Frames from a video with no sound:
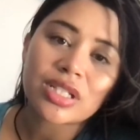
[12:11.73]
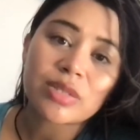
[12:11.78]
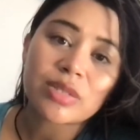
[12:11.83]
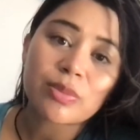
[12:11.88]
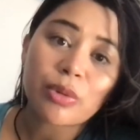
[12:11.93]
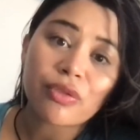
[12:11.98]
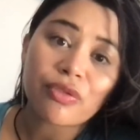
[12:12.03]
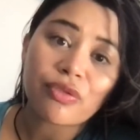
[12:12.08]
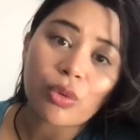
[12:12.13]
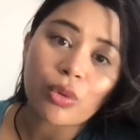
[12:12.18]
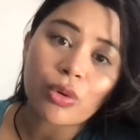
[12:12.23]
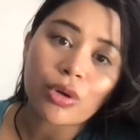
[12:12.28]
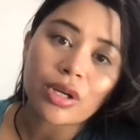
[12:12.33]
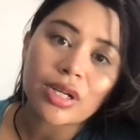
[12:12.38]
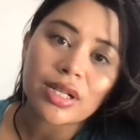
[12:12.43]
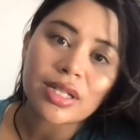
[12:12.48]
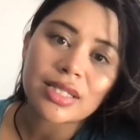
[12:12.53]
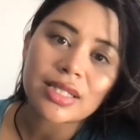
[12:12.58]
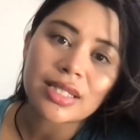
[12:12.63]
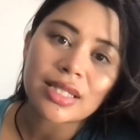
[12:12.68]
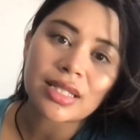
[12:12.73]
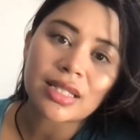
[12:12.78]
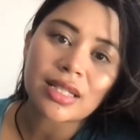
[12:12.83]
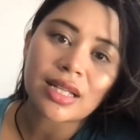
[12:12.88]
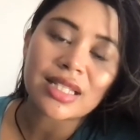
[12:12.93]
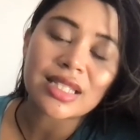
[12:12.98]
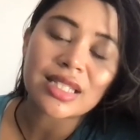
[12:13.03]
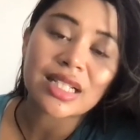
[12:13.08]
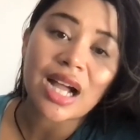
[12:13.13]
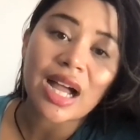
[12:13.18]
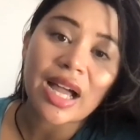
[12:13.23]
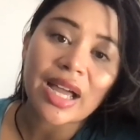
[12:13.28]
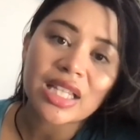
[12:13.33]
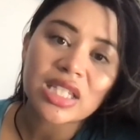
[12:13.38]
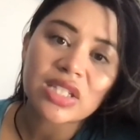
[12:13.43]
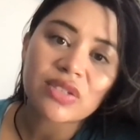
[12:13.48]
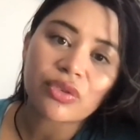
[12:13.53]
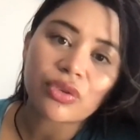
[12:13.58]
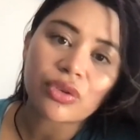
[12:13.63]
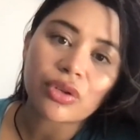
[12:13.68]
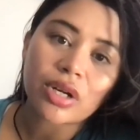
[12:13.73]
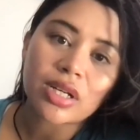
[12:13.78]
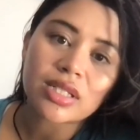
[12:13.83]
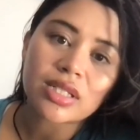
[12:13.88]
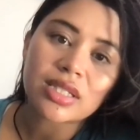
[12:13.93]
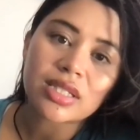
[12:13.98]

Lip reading: before us and as guides for us,